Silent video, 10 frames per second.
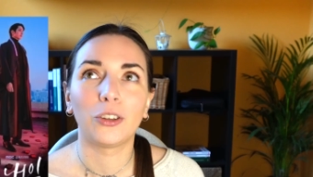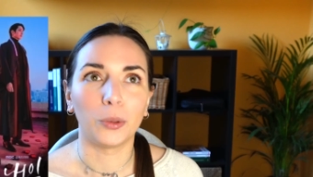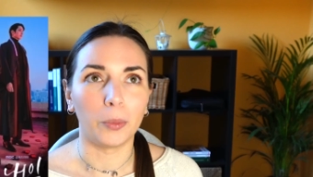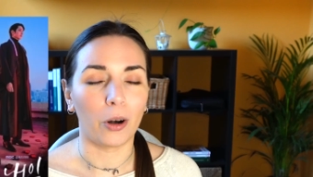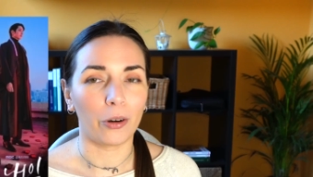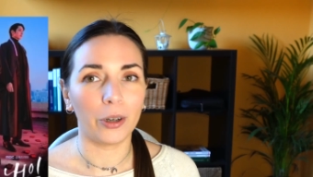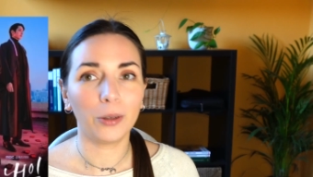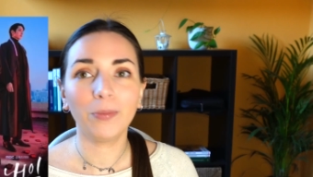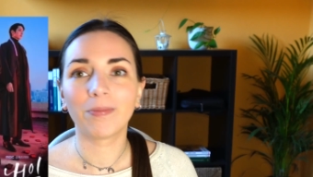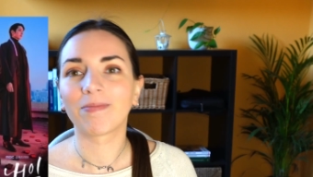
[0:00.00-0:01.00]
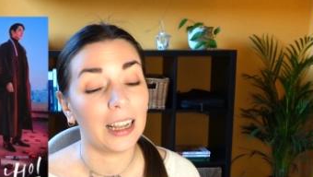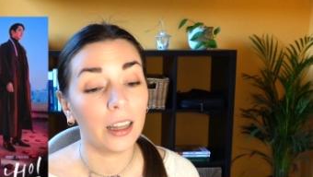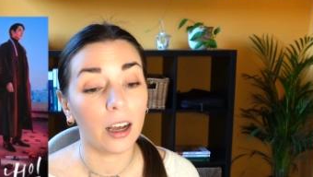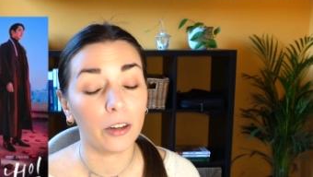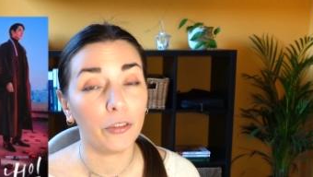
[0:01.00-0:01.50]
Tomorrow, a
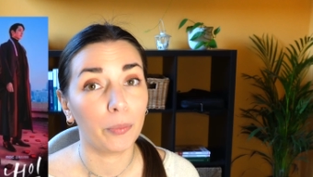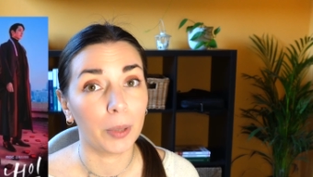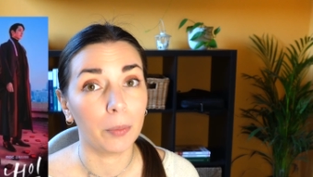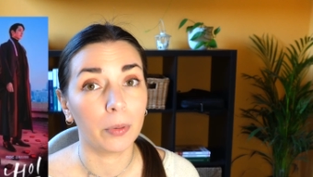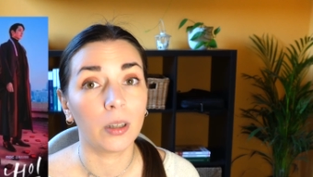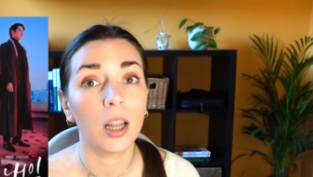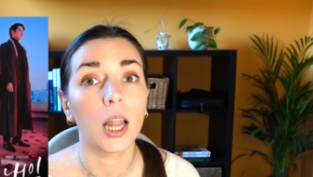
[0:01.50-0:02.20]
lot of people